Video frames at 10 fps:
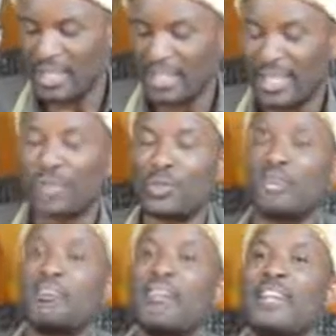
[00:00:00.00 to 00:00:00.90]
that you
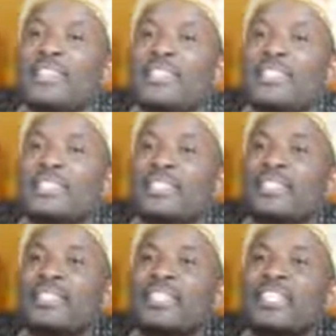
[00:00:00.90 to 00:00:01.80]
don't find
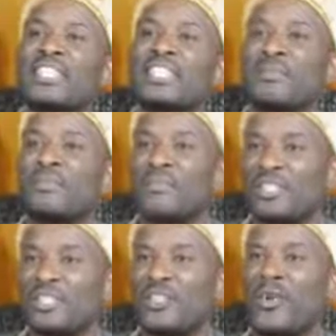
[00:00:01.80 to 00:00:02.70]
in King James Version,